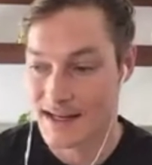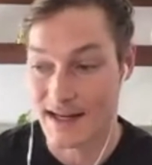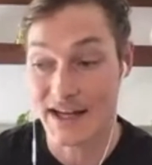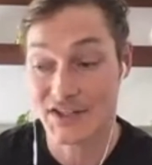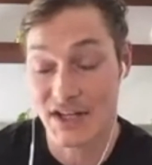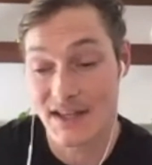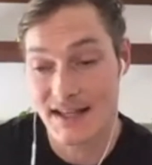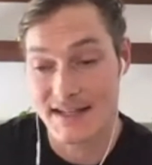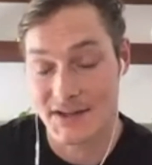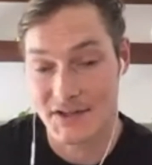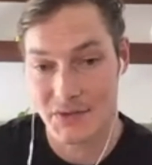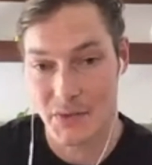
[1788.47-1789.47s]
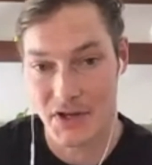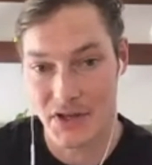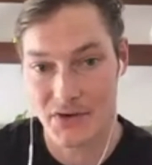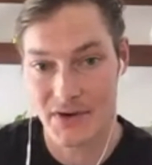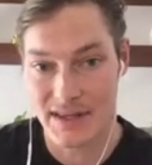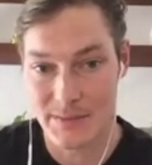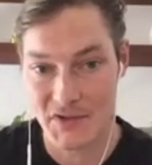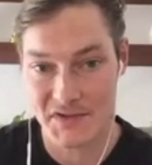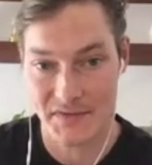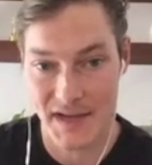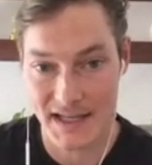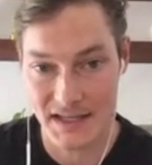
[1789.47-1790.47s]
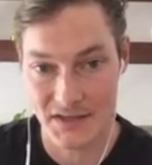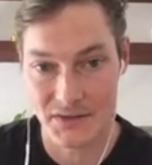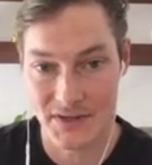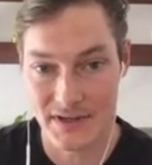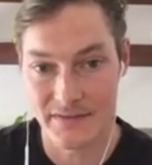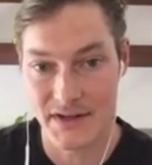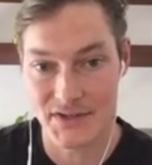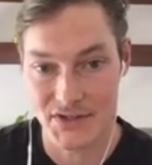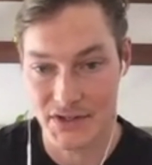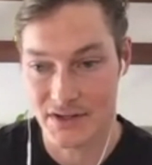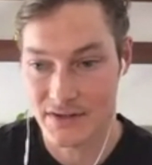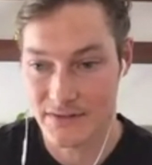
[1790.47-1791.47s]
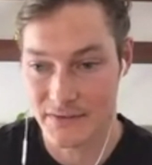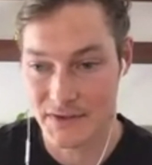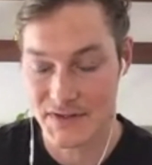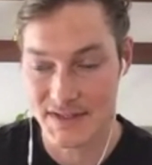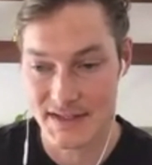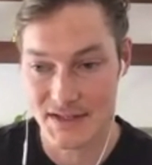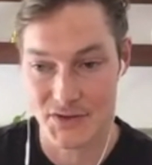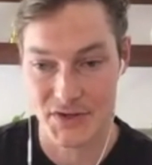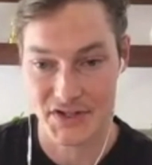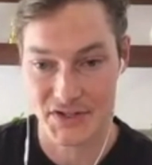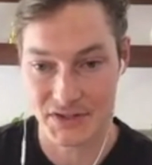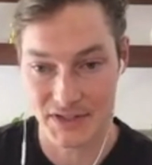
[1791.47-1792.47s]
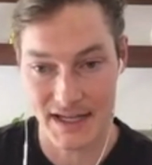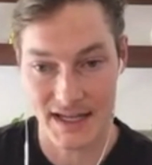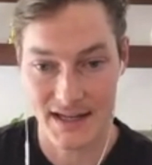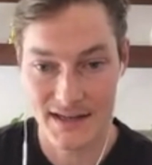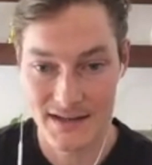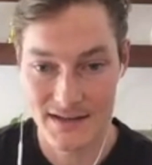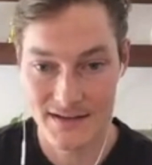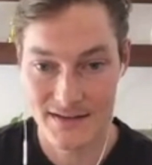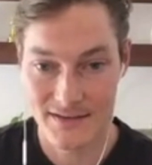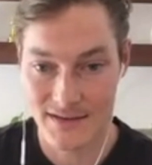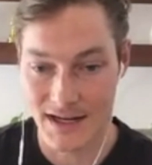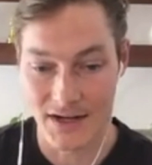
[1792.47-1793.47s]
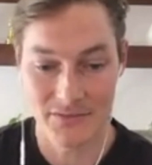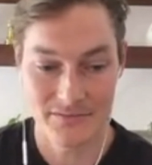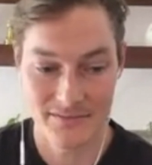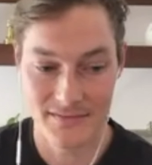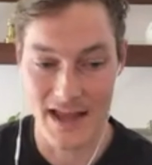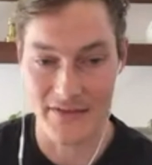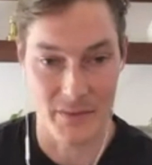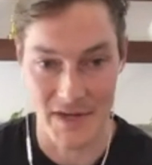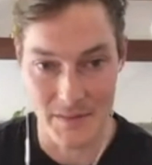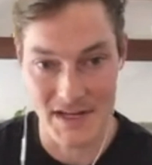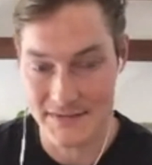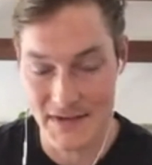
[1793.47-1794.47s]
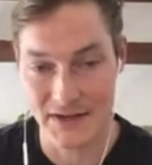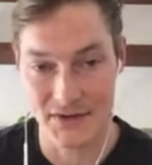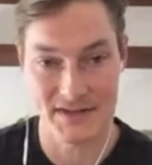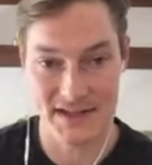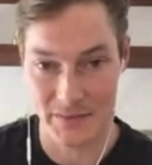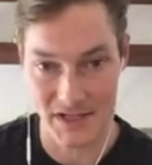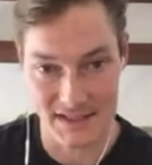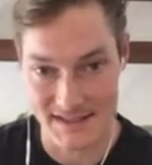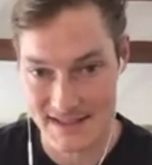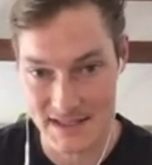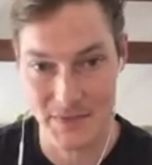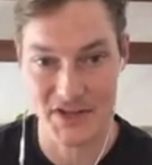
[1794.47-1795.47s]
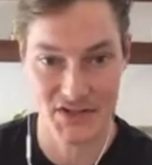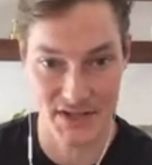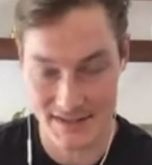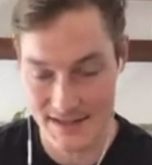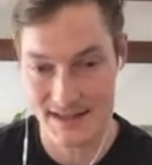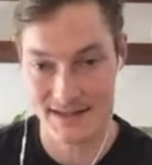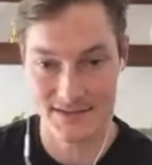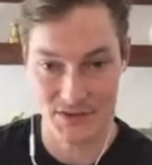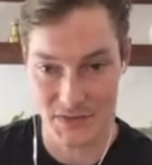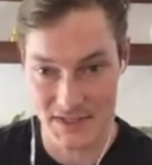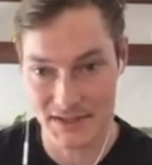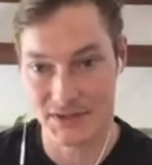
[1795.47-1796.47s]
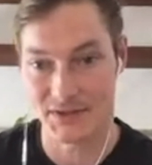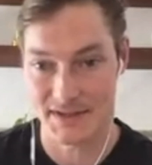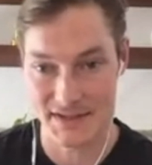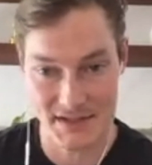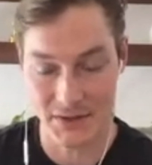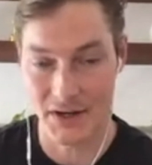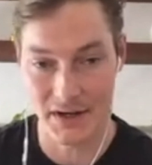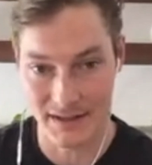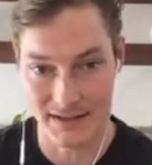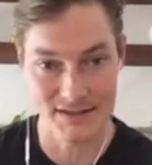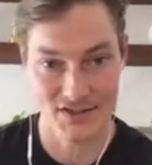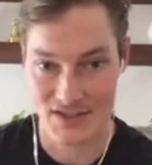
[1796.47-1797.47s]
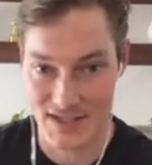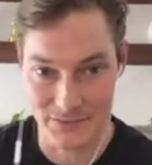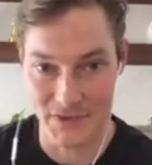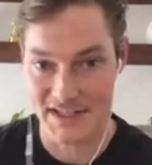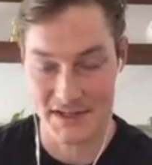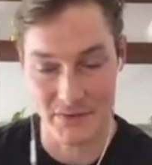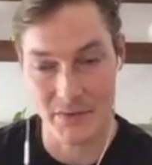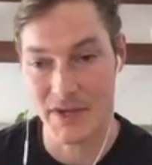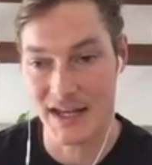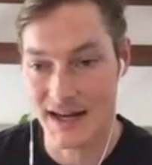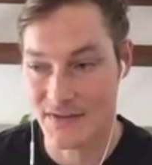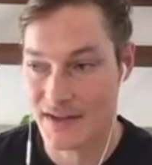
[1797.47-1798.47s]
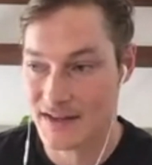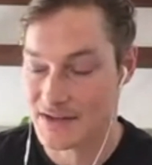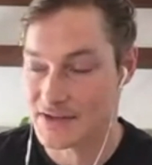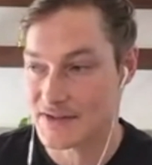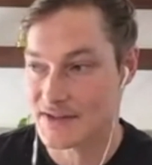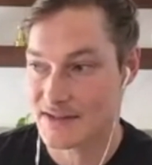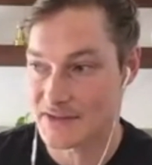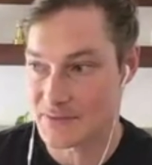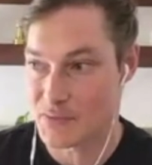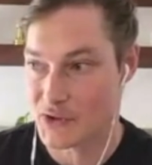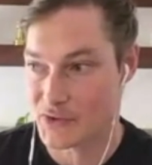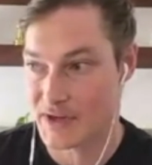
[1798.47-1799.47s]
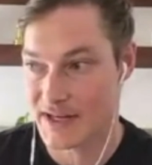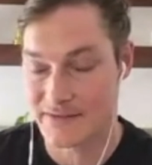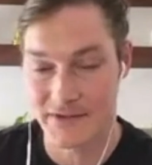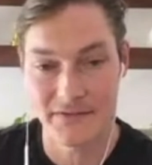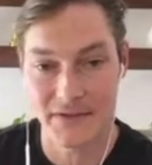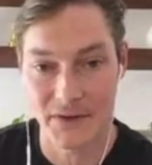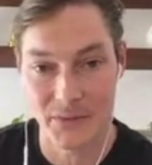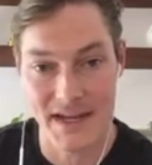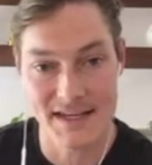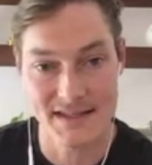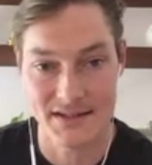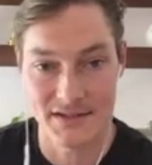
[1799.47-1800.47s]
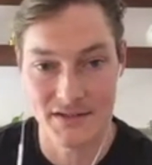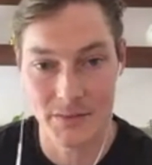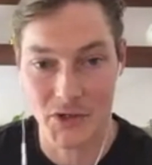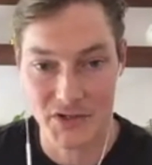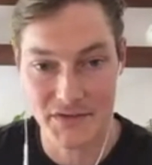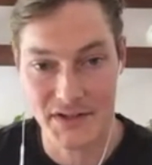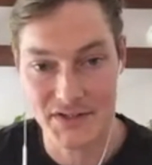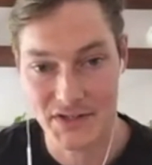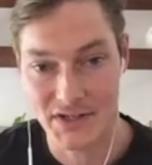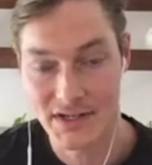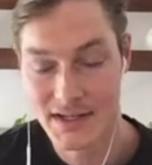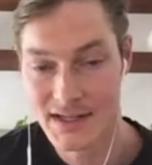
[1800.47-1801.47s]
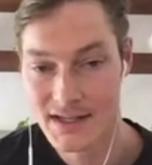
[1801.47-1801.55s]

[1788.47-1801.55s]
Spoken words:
And I actually think that's also where you can create the most value in venture versus the traditional, like, everybody meets founders, everybody listens to pitches, they do deals and so on, and just rinse and repeat. I think there's more creative and fun ways to approach venture.